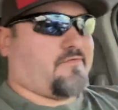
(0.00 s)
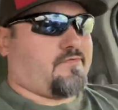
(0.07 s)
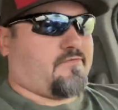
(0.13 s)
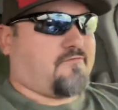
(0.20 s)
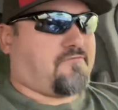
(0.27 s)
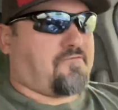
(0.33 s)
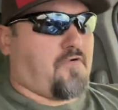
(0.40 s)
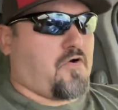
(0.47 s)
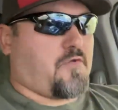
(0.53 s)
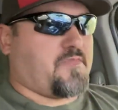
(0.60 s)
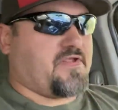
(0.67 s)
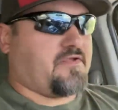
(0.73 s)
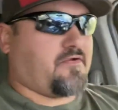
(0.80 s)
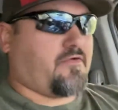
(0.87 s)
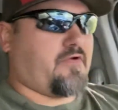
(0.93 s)

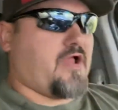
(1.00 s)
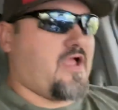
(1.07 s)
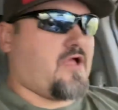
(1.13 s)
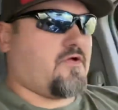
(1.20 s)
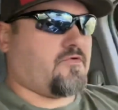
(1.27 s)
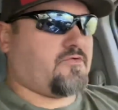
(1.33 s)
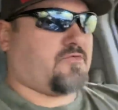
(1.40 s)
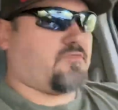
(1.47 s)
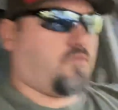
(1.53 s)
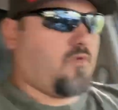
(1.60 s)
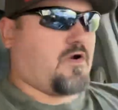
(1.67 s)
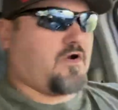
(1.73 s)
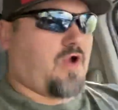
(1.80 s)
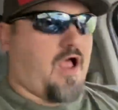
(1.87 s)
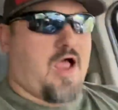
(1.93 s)
farming around
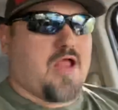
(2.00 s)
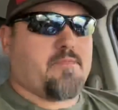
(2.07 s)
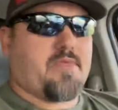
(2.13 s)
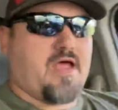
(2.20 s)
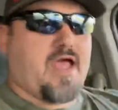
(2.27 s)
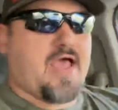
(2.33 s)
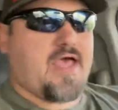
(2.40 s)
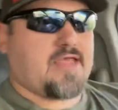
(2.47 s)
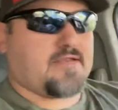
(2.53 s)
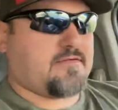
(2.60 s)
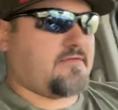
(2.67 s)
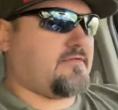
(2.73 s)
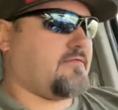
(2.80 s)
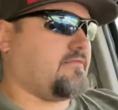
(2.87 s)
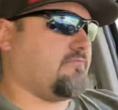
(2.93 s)
where I'm at,
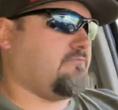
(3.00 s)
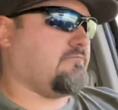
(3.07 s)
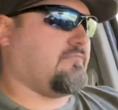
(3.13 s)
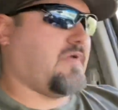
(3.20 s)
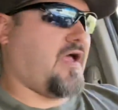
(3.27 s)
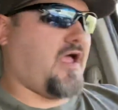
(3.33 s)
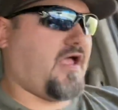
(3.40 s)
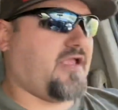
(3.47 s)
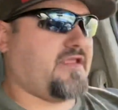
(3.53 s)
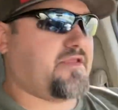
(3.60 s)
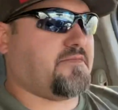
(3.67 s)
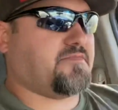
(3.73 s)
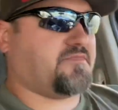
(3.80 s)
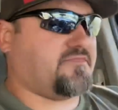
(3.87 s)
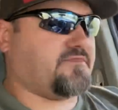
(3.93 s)
I
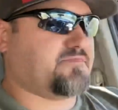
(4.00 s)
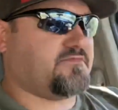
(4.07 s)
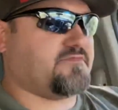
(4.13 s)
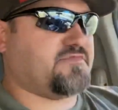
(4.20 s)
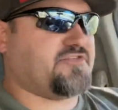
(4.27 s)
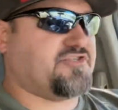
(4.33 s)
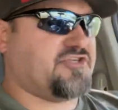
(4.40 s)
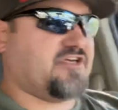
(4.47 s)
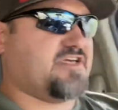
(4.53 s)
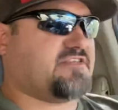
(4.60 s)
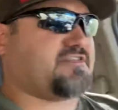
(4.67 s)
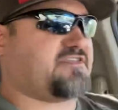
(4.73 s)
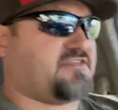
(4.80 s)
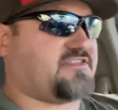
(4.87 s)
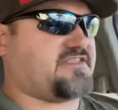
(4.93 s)
am
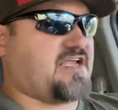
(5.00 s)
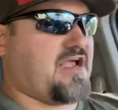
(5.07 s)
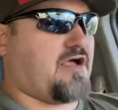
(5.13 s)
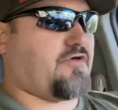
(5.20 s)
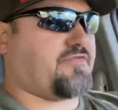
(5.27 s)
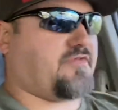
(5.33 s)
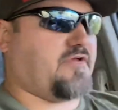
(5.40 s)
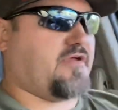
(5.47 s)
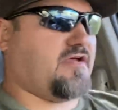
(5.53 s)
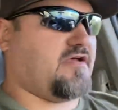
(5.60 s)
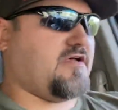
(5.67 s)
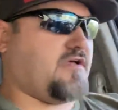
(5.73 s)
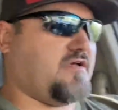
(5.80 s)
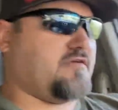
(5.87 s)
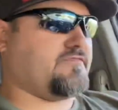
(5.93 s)
just south
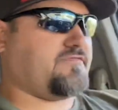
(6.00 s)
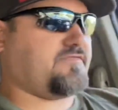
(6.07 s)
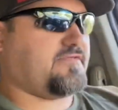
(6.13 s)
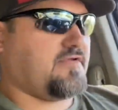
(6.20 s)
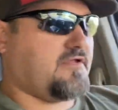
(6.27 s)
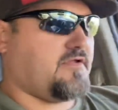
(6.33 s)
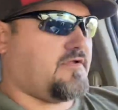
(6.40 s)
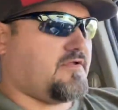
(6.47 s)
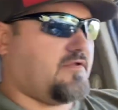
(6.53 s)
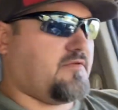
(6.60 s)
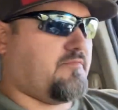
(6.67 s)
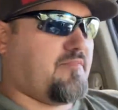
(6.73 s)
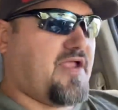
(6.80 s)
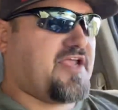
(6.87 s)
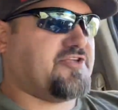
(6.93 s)
of
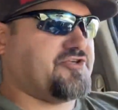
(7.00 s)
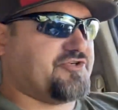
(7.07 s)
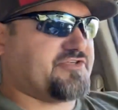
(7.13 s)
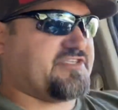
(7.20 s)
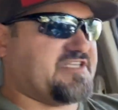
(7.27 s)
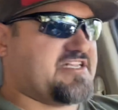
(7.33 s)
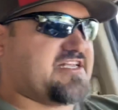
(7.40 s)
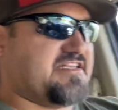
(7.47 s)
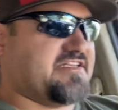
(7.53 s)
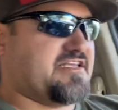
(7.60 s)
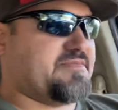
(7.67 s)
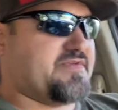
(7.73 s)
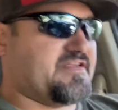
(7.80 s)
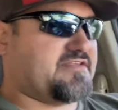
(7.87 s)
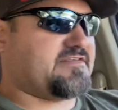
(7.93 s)
major city
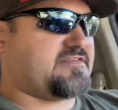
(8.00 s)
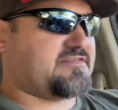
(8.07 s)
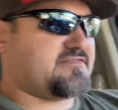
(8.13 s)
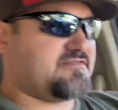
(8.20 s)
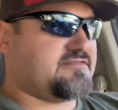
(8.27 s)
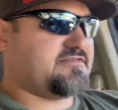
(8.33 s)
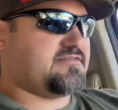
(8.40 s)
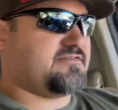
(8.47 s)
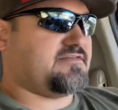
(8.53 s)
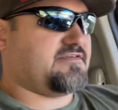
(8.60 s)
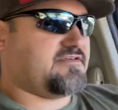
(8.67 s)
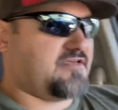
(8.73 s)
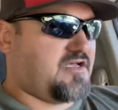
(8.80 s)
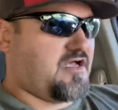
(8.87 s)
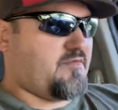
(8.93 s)
limits,
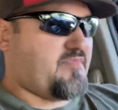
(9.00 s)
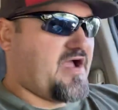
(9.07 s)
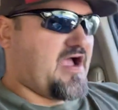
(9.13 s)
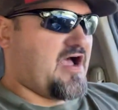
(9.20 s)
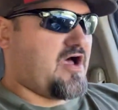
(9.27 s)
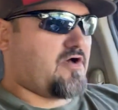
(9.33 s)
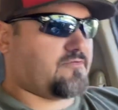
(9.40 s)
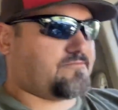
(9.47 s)
about